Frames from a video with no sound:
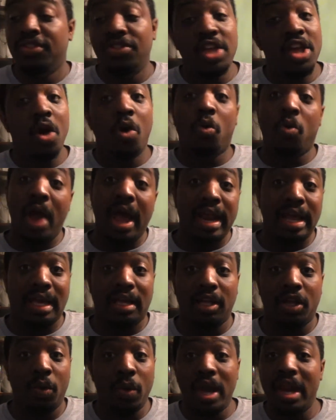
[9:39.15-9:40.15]

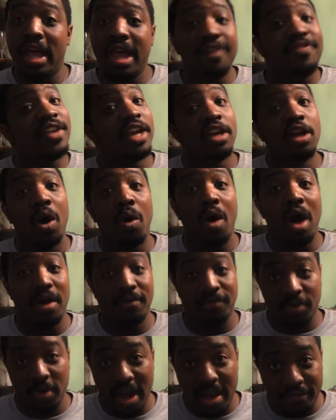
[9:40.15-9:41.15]
Theoretically, What If can go
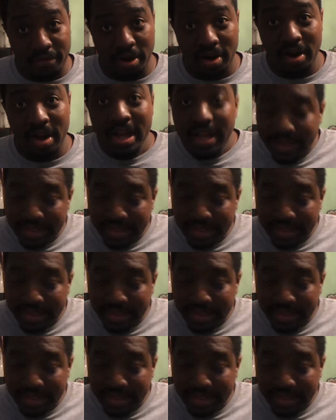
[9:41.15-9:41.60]
on forever.